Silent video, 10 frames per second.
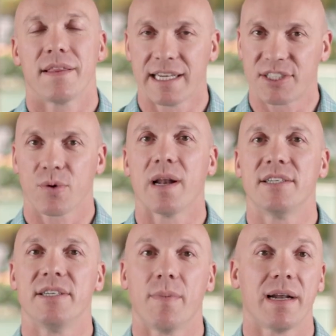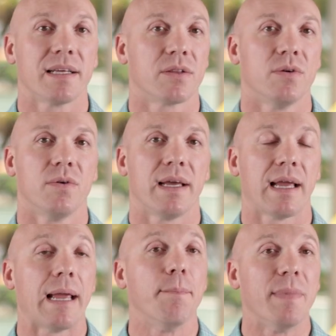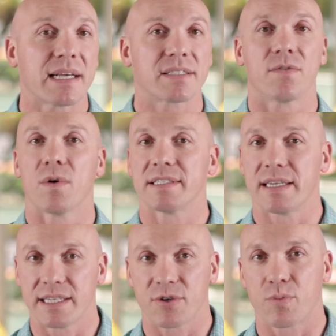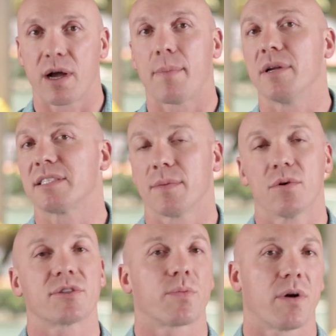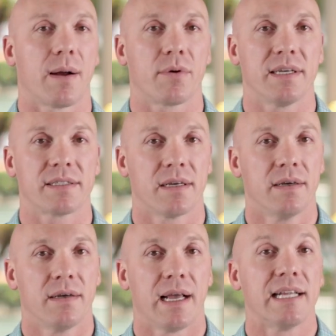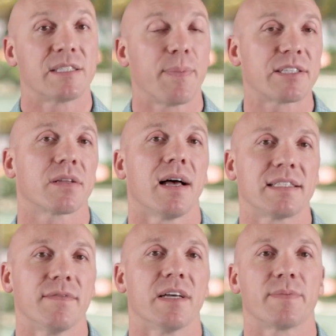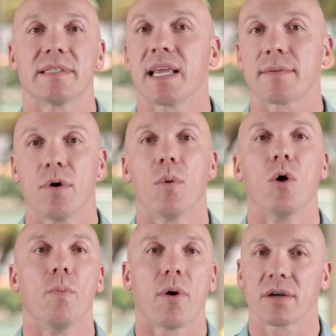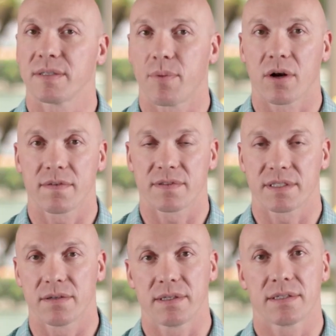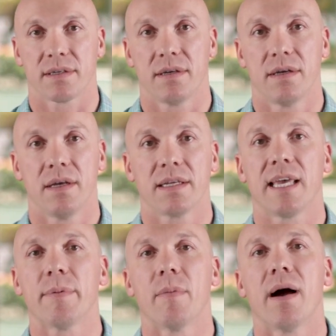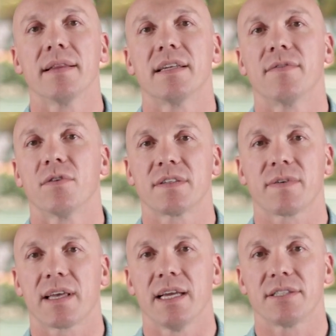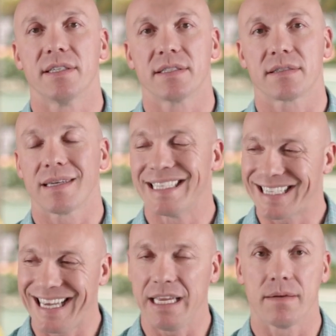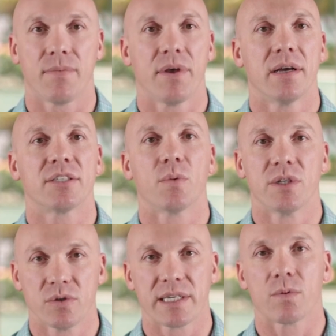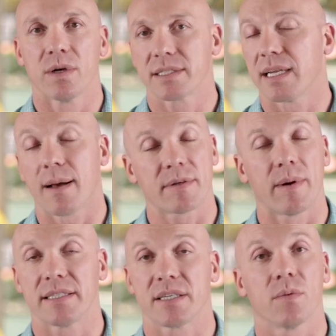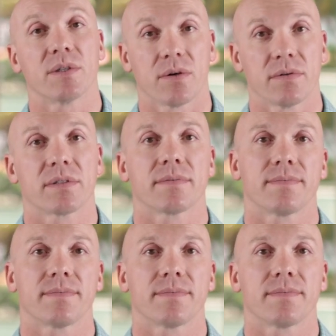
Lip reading: That strategy might include a mix of residential properties, commercial properties, and specialized investments like mobile home parks and parking facilities. Keep in mind that diversification is key to reducing risk and optimizing your returns.